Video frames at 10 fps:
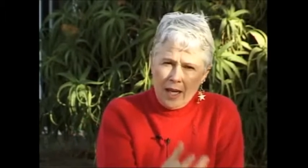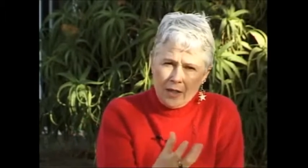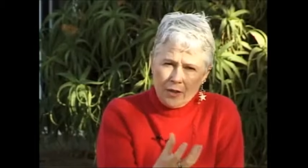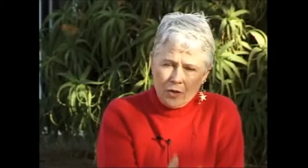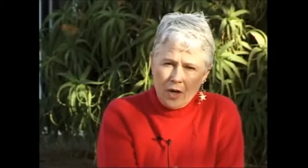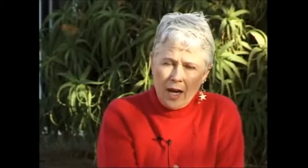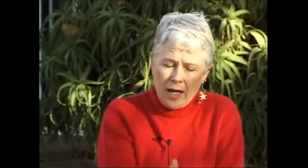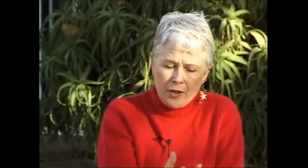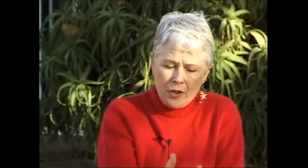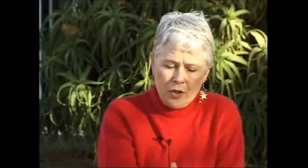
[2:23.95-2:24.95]
and
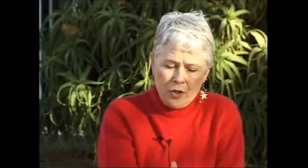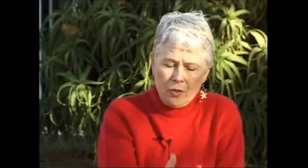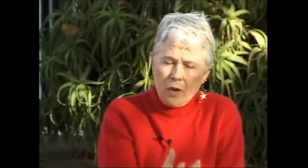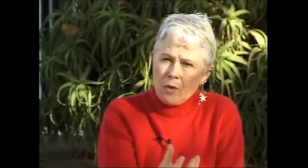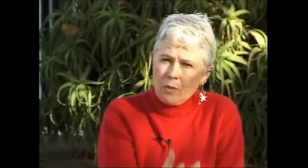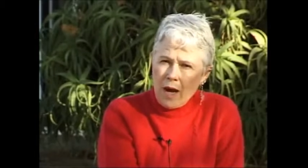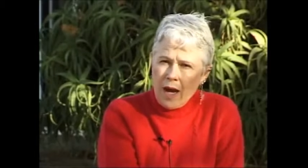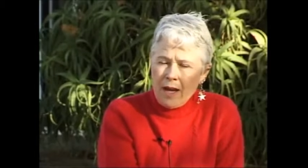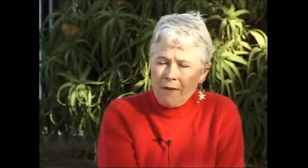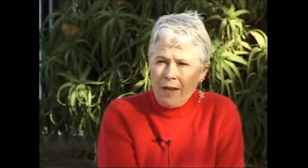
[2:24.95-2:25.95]
trying to
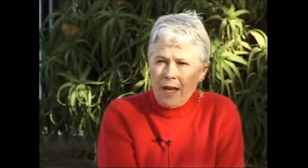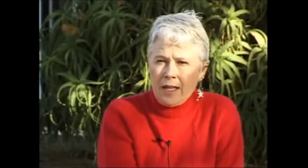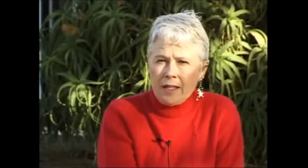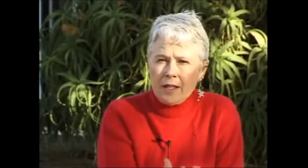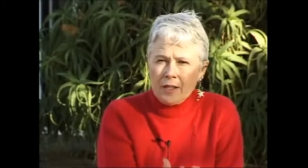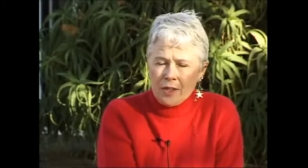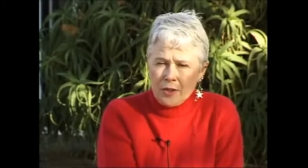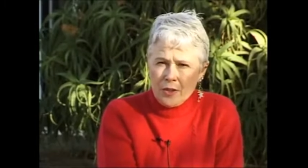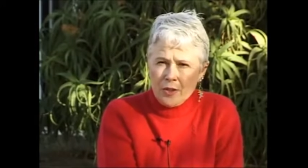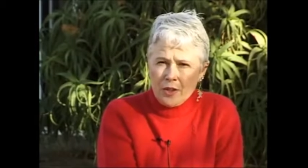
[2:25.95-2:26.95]
arrive at a
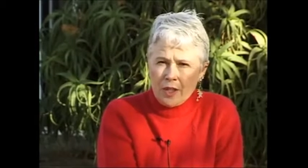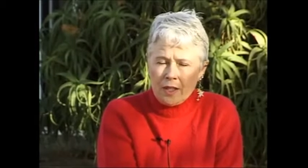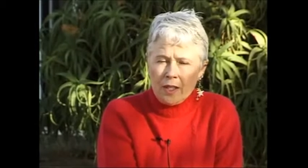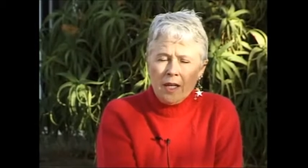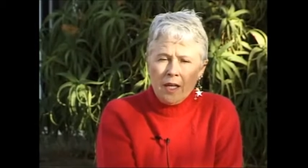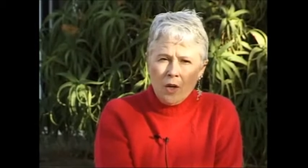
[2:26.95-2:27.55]
solution